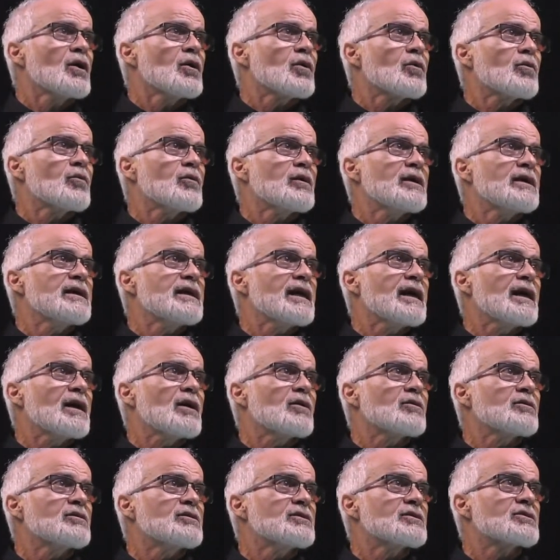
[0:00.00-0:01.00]
we
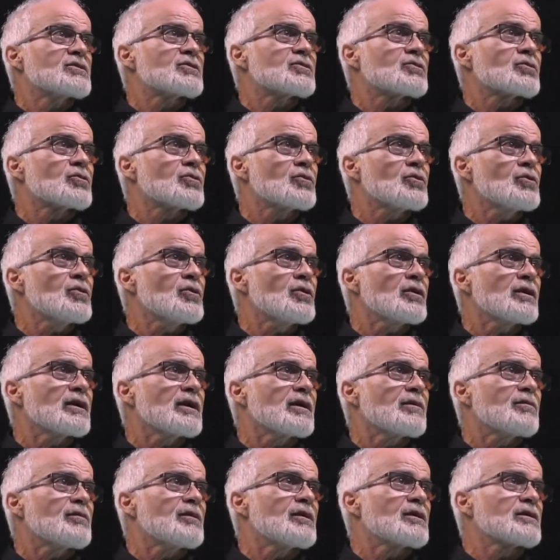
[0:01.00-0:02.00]
now destroy a
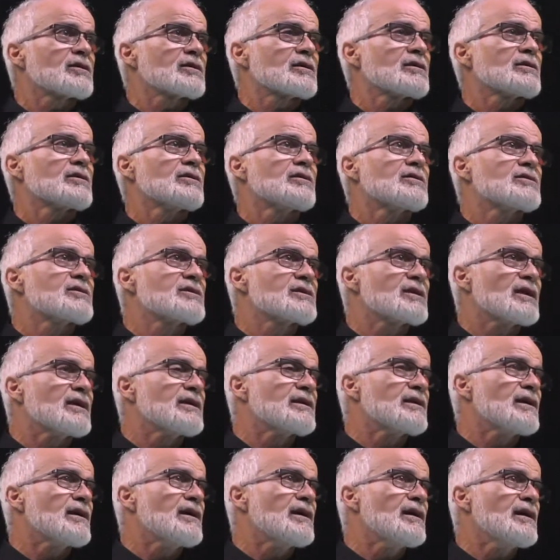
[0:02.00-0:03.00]
particle on site
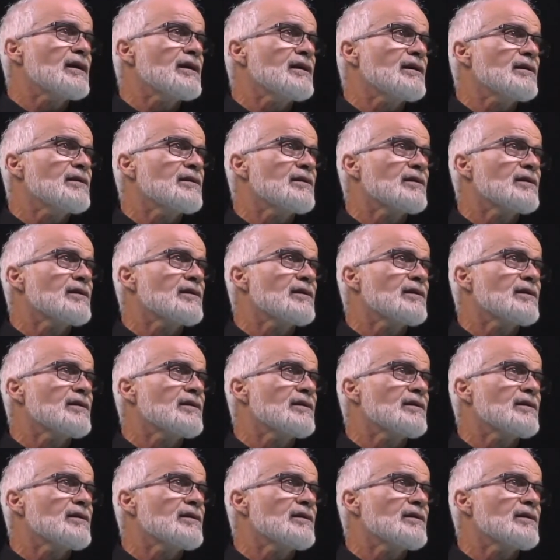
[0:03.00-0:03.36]
I,